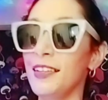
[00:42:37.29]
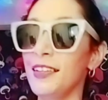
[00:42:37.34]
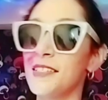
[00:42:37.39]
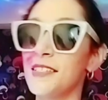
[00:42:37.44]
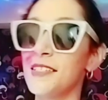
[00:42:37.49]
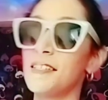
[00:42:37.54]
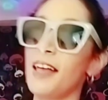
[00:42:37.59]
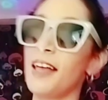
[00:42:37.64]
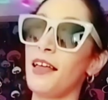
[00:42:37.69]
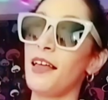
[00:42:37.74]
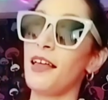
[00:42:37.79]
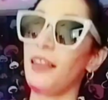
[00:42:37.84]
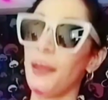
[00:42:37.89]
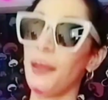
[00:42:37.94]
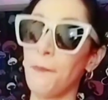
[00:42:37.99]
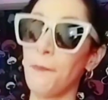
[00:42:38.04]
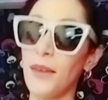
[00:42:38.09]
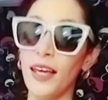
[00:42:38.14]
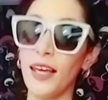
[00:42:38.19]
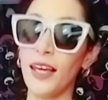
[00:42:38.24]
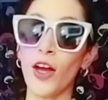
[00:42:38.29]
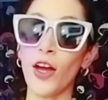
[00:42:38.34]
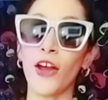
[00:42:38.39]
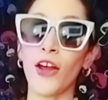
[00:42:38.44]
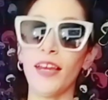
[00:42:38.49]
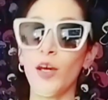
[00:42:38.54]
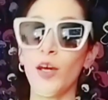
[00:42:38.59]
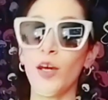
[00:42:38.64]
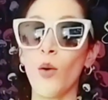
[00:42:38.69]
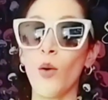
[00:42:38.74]
Does that like P R
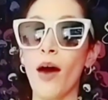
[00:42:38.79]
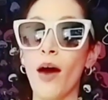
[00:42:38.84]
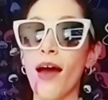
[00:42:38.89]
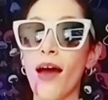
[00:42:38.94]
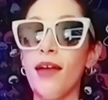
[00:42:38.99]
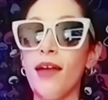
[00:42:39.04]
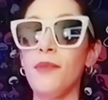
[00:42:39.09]
E Y?